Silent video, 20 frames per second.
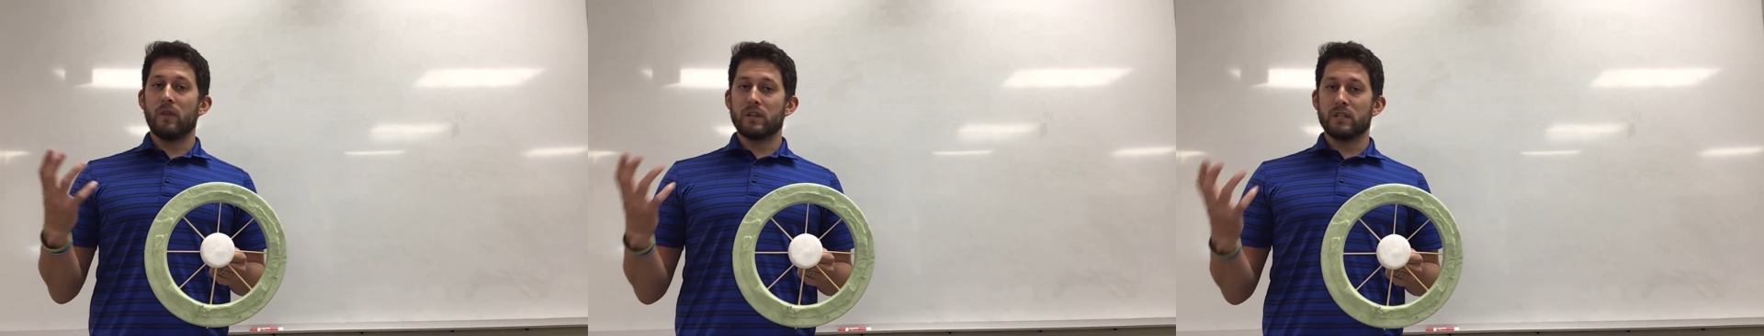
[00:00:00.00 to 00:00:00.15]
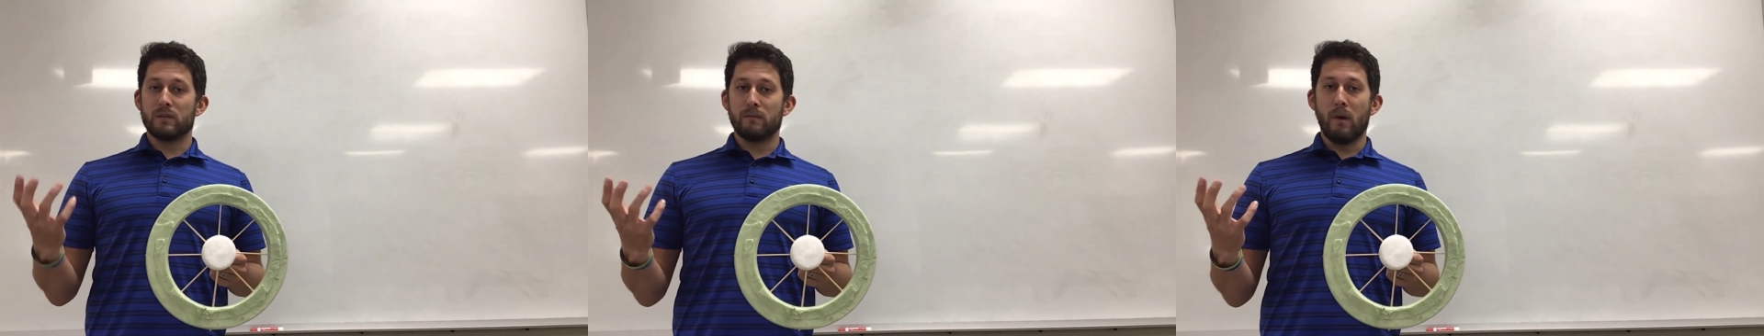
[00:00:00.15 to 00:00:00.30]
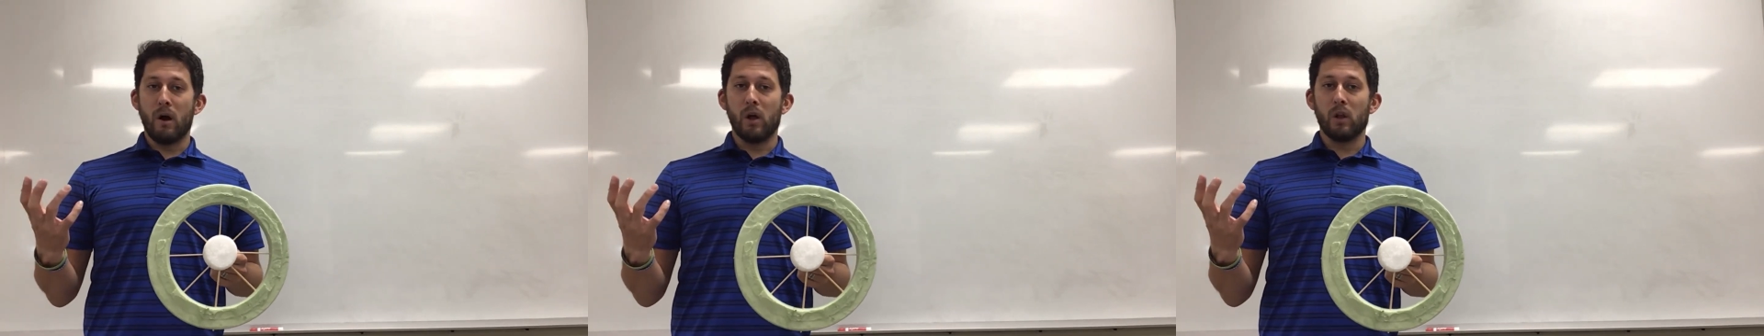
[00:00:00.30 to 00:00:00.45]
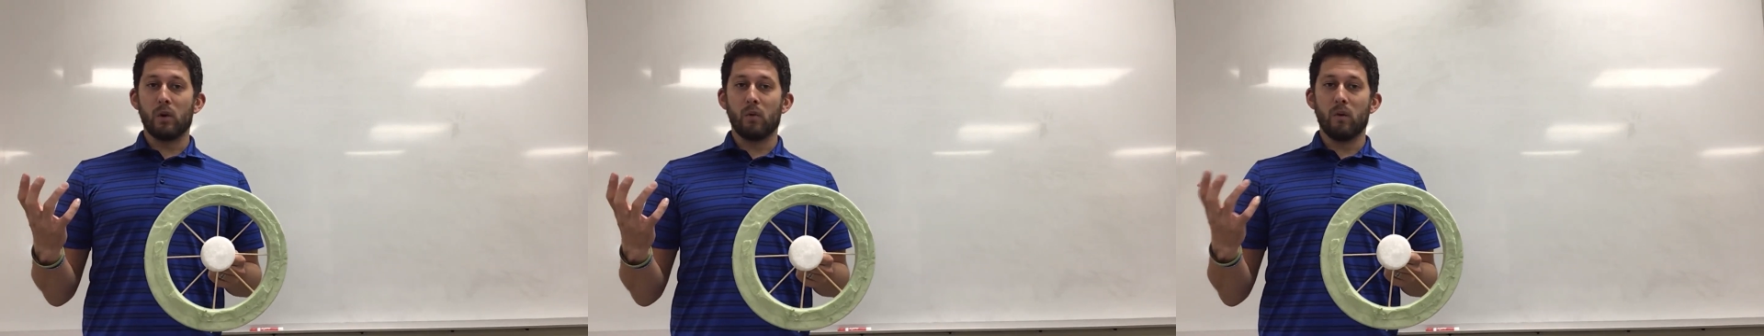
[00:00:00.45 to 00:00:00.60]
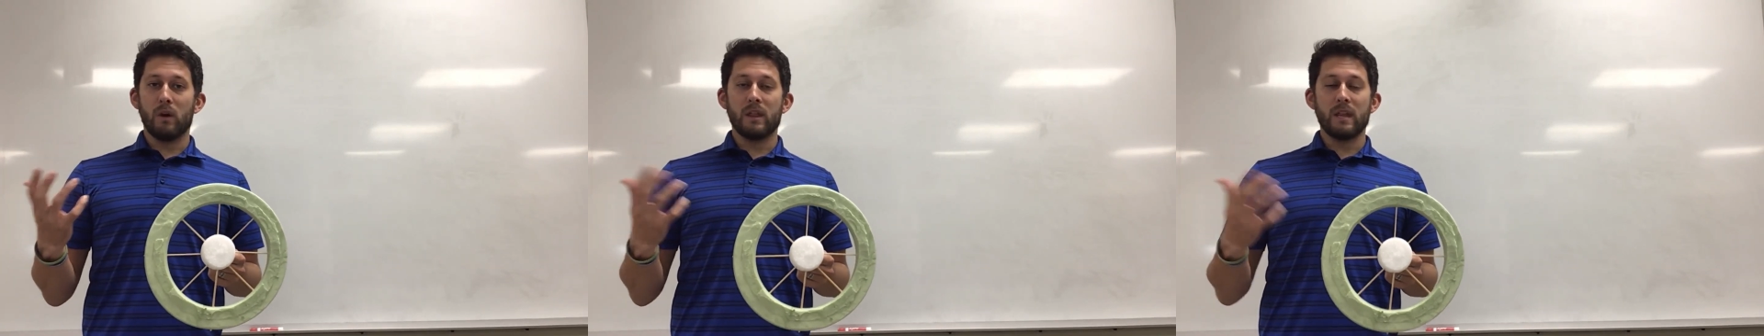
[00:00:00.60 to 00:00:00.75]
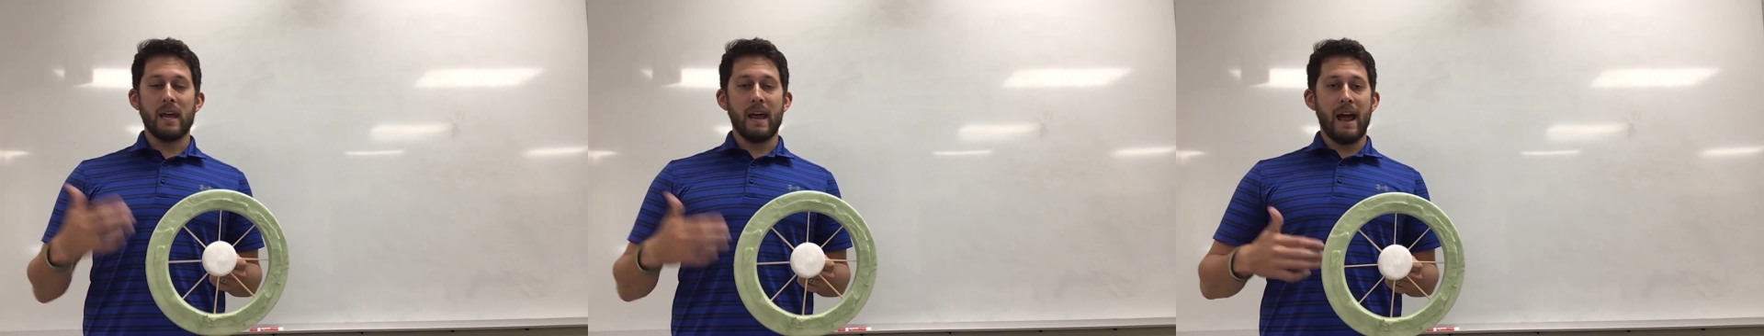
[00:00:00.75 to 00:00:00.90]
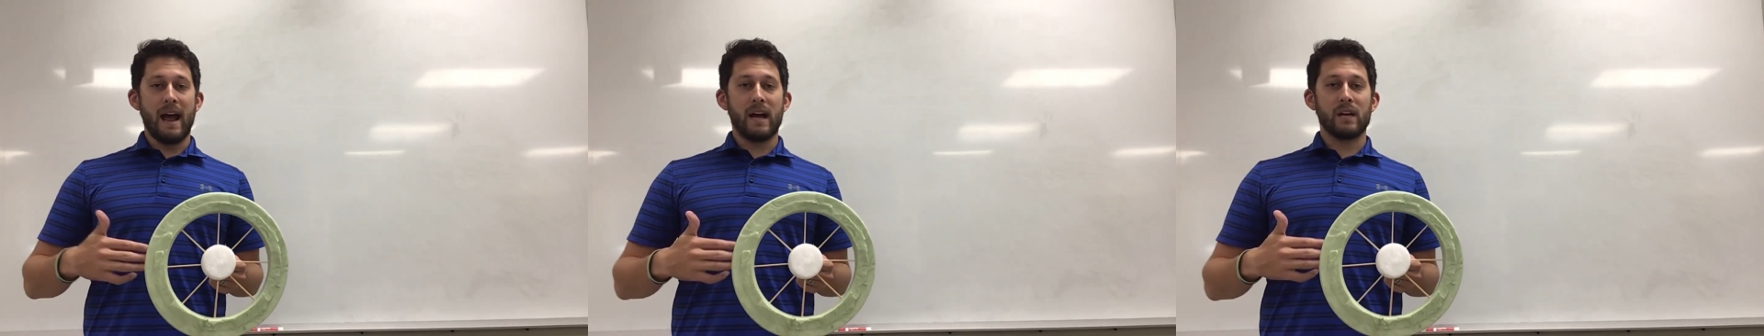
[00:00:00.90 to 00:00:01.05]
smaller one
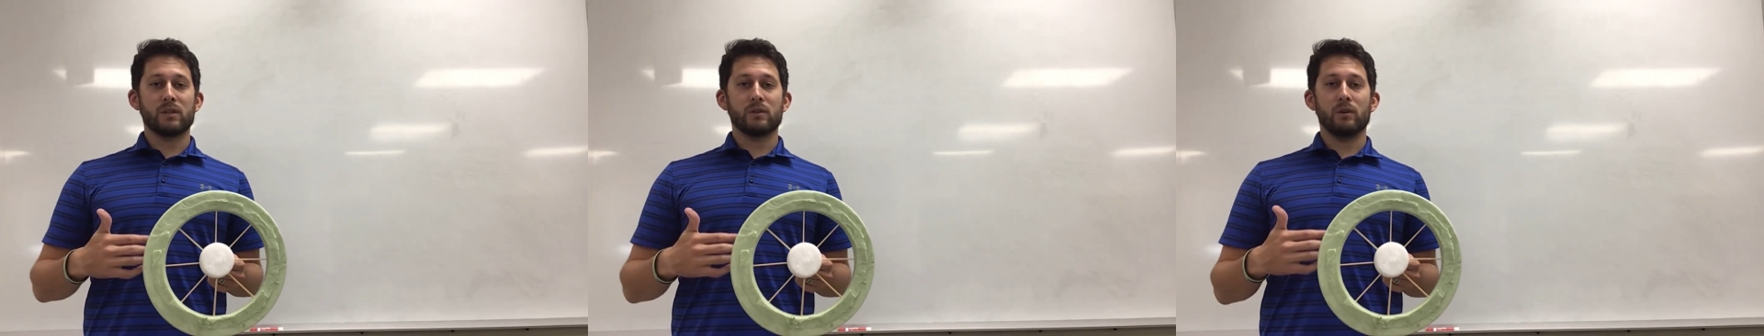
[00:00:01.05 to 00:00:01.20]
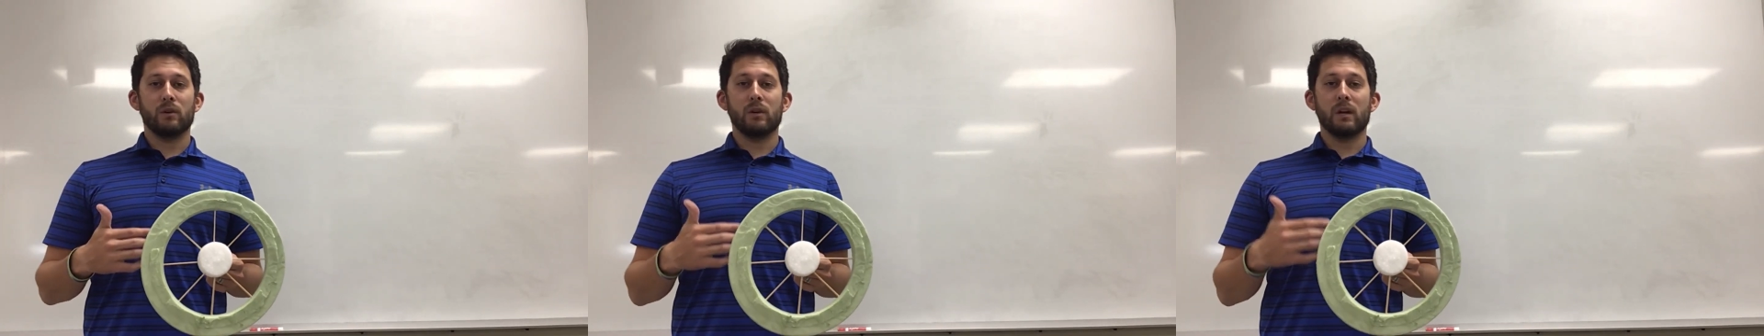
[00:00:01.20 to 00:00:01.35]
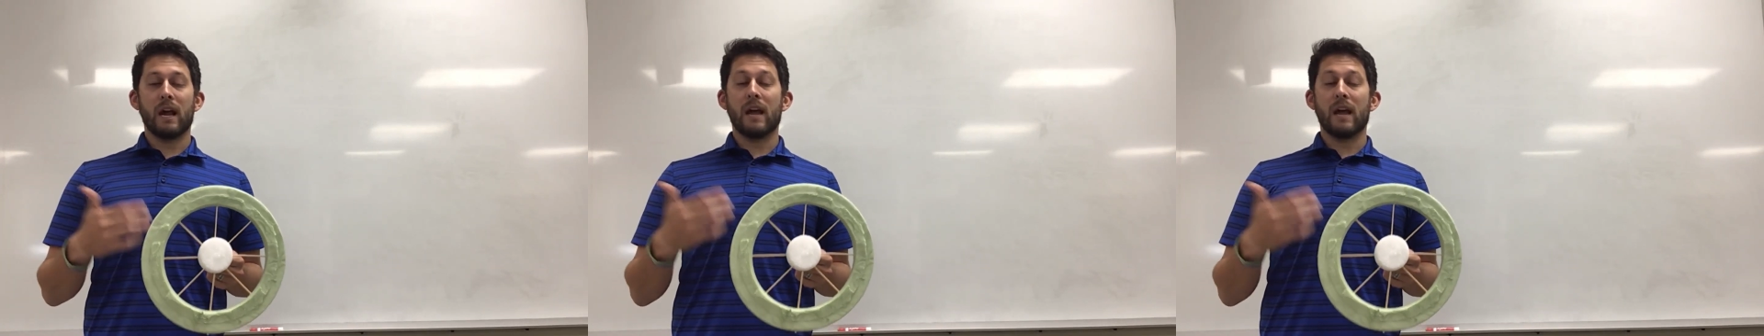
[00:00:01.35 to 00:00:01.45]
the axle